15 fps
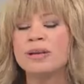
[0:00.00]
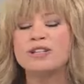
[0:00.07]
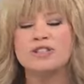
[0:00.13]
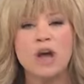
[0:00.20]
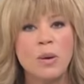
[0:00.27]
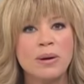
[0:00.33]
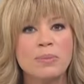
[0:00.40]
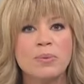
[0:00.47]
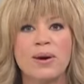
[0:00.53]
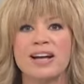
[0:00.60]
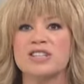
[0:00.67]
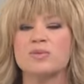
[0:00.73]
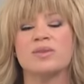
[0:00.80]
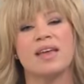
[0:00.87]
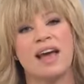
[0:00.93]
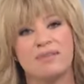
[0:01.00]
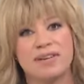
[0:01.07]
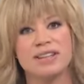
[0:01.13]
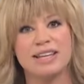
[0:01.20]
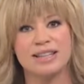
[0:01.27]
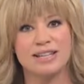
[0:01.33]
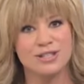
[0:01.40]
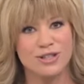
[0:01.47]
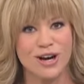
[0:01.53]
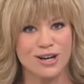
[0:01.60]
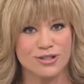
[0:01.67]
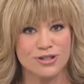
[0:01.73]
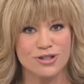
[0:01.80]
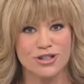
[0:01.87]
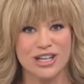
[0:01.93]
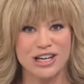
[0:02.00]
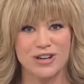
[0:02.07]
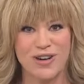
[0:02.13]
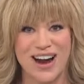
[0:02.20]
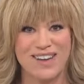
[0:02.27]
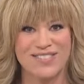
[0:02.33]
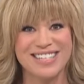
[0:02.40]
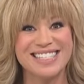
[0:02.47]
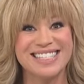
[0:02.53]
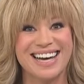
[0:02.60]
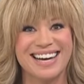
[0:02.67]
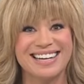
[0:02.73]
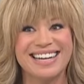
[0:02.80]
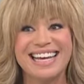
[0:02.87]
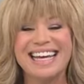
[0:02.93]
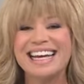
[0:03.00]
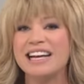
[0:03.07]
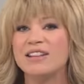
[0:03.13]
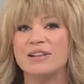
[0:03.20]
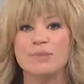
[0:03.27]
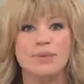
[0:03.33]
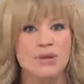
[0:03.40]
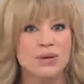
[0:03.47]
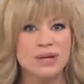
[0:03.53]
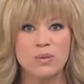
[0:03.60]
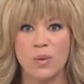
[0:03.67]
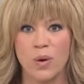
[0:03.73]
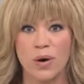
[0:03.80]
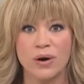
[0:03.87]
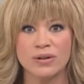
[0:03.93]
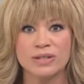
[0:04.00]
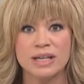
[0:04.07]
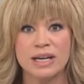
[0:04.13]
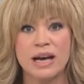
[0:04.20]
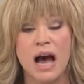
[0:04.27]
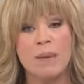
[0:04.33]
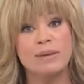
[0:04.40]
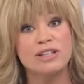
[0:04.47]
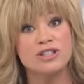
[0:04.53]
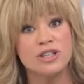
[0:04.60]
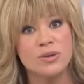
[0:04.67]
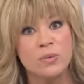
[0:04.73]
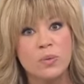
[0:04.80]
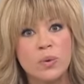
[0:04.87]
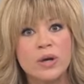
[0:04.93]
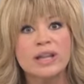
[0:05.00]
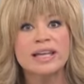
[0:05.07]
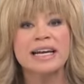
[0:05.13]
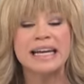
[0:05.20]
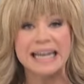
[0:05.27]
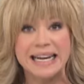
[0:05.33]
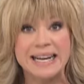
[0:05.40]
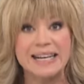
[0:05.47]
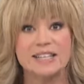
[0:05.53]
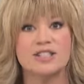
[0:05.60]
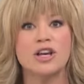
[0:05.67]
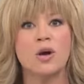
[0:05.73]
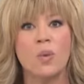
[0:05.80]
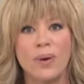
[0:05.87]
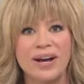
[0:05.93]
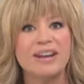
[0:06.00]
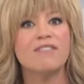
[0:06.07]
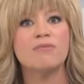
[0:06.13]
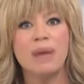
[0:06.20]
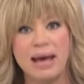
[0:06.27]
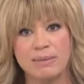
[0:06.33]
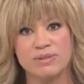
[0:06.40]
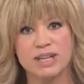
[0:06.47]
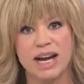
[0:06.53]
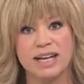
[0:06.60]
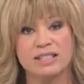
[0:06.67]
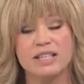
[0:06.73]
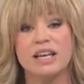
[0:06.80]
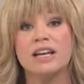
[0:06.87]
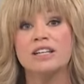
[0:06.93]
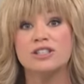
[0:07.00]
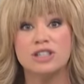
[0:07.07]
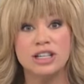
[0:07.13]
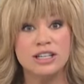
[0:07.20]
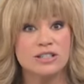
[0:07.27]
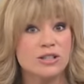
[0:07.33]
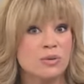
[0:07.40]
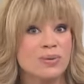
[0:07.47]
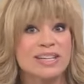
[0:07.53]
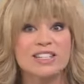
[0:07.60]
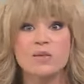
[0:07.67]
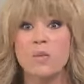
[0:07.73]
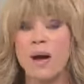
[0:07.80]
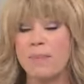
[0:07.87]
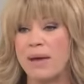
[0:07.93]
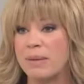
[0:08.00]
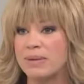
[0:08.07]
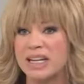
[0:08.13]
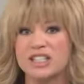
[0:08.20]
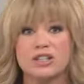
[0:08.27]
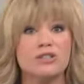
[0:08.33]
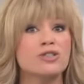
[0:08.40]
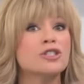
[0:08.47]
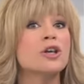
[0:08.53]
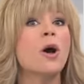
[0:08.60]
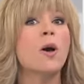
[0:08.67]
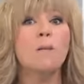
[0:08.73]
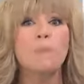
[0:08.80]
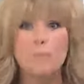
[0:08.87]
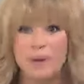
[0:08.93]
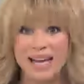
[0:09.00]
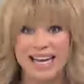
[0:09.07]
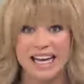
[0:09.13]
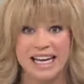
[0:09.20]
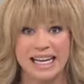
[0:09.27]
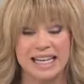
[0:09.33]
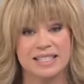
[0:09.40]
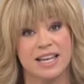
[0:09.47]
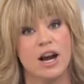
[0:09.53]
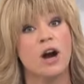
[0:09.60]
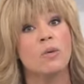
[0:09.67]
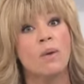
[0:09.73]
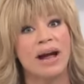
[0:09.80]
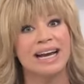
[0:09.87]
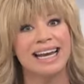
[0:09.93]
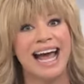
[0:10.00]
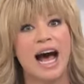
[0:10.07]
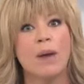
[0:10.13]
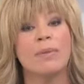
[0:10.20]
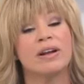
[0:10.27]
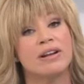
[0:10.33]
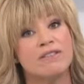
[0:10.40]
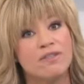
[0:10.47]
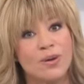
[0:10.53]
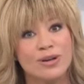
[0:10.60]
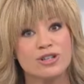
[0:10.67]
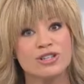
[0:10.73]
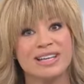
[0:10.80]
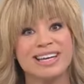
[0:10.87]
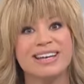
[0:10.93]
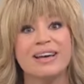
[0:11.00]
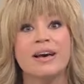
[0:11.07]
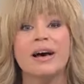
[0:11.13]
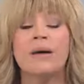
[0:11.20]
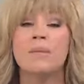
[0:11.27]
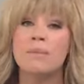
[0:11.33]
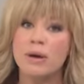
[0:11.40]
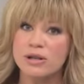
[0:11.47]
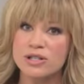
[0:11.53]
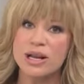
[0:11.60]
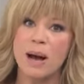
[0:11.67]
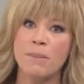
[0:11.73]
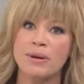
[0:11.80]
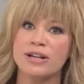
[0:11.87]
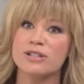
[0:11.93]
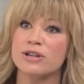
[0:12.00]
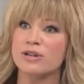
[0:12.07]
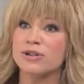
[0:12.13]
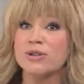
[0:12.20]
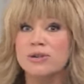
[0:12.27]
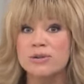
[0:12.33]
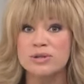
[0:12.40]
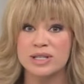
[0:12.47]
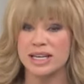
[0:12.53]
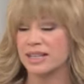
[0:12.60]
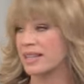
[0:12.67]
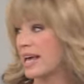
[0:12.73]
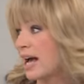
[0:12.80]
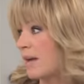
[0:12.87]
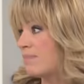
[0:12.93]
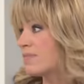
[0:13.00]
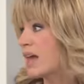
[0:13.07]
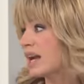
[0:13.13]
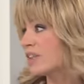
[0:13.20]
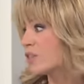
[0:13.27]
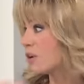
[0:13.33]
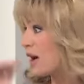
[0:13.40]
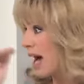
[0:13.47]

be so impressed with everything that Dr. Jeannette Graf has done in the beauty world. I mean, she really is the queen of peptides. She is the reason why peptides are so big as they are right now. But unfortunately, most companies are using them, not at their